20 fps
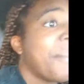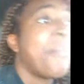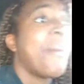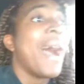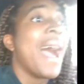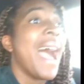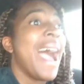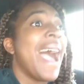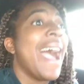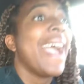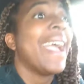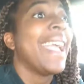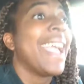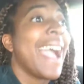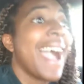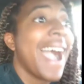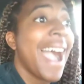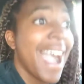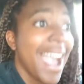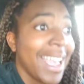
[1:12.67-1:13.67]
By
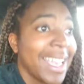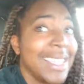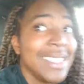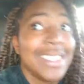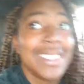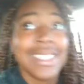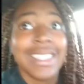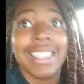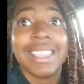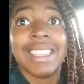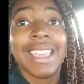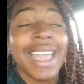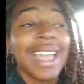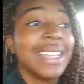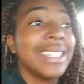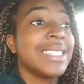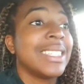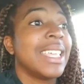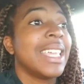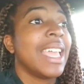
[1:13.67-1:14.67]
ICE.
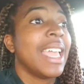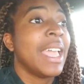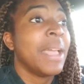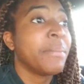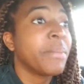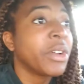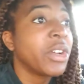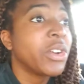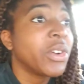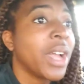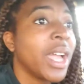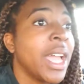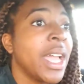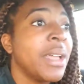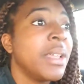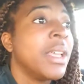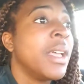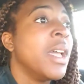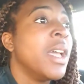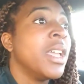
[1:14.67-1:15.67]
Yes, the
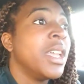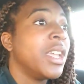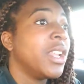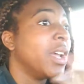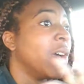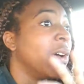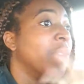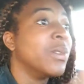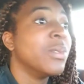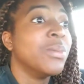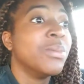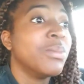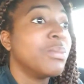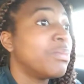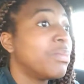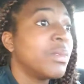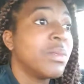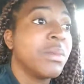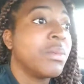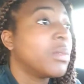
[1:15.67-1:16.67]
immigrant, you know,
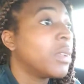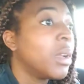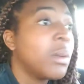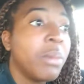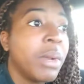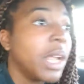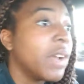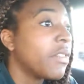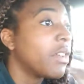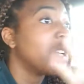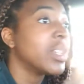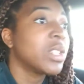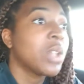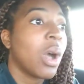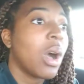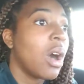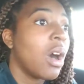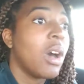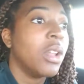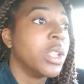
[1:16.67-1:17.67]
whatever it's
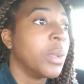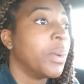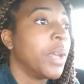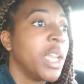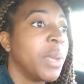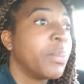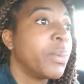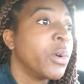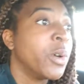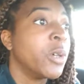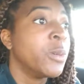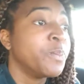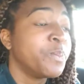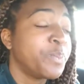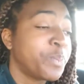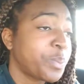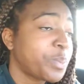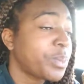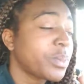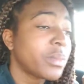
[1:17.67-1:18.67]
called, the
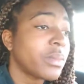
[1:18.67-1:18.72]
people